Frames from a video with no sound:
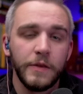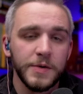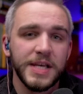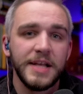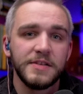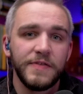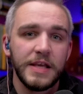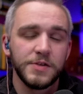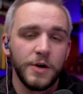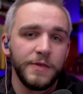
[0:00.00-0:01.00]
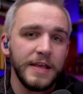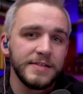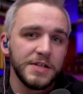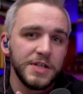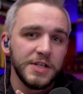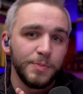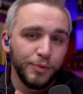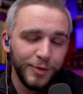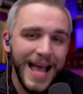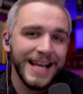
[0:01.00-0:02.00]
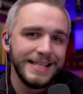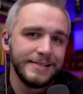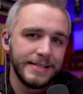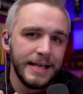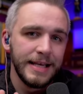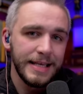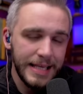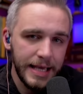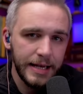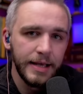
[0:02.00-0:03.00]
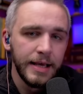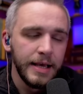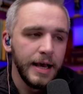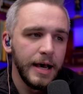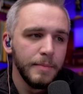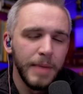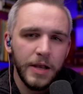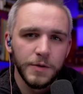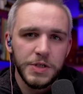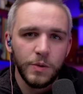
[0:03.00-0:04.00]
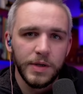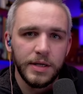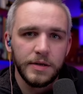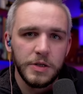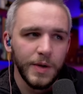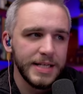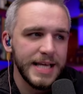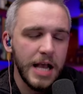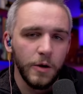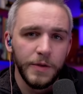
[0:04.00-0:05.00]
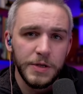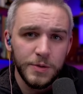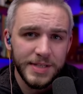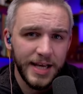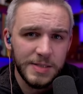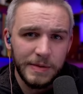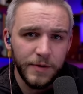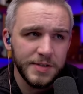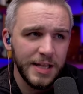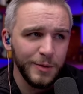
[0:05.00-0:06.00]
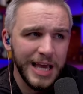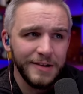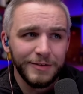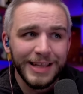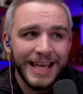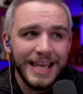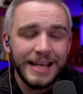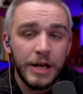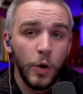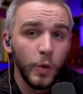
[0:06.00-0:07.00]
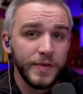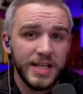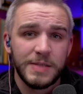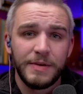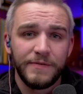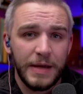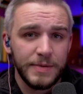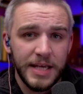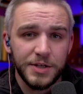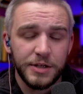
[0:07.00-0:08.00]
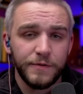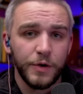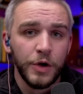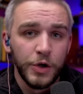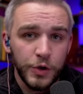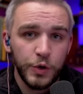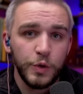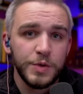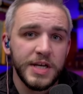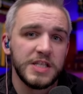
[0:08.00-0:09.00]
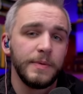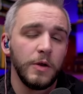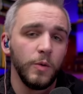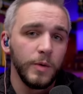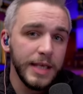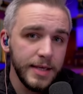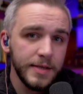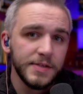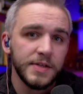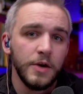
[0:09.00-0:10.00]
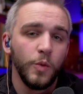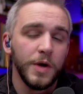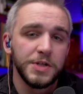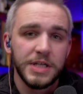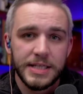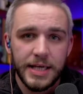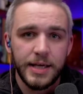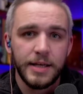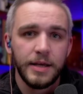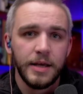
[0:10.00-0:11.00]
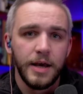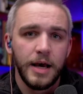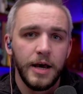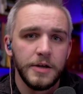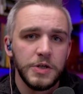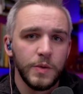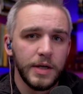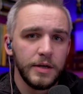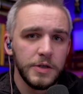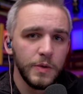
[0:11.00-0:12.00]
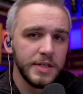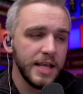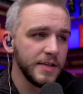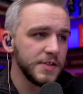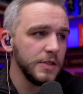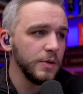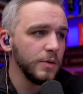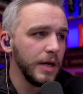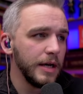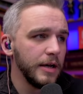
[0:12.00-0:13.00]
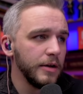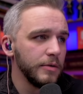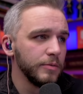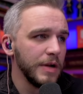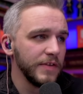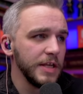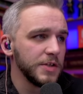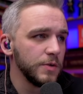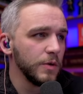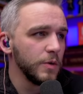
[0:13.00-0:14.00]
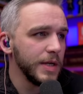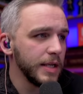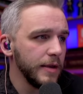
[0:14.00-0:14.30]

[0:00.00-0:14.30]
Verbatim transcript: Those kinds of things are things that she has practiced in. Michael, do you want to tackle the New Testament verse now that we've kind of laid an Old Testament foundation for who Jezebel is, what she did? Do you want to take us to Revelation real quick?